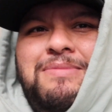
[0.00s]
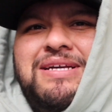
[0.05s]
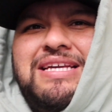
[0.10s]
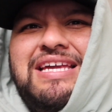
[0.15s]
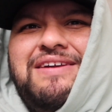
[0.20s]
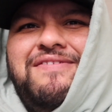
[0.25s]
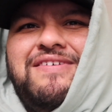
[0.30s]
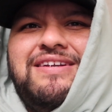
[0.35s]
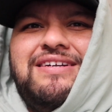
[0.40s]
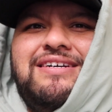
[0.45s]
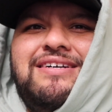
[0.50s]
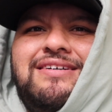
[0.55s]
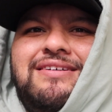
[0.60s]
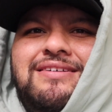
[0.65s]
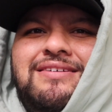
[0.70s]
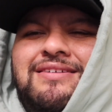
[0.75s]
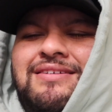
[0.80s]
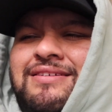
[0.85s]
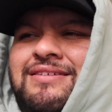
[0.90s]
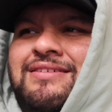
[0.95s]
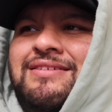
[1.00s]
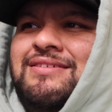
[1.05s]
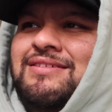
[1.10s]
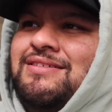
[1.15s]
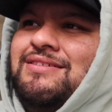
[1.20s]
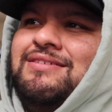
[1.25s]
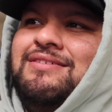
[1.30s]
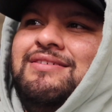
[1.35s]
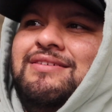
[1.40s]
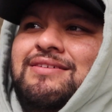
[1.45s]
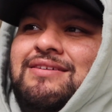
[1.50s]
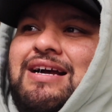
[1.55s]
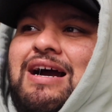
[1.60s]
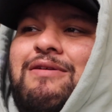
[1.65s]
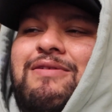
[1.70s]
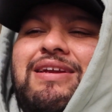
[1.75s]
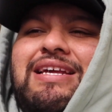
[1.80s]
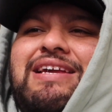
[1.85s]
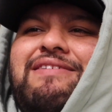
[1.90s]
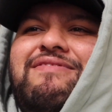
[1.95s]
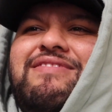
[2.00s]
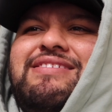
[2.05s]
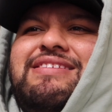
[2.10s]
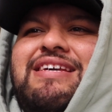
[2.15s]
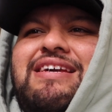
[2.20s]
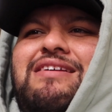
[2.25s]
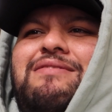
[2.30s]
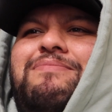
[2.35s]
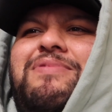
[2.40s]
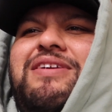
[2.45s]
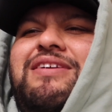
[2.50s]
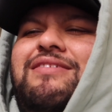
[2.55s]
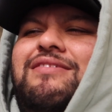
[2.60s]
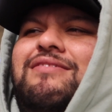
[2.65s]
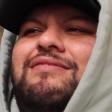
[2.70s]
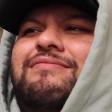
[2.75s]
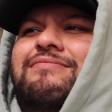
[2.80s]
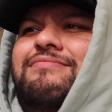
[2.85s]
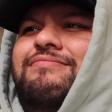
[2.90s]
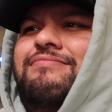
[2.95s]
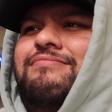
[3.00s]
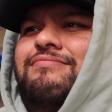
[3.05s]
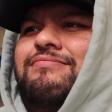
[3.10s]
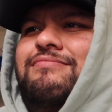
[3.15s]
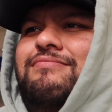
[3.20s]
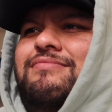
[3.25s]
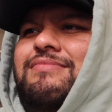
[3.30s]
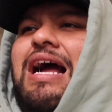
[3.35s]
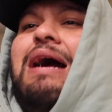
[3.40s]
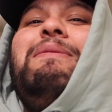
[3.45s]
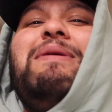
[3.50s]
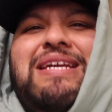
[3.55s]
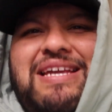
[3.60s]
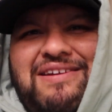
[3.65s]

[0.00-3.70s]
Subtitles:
gonna give it a, I want to give it a 10, but you know, I'm gonna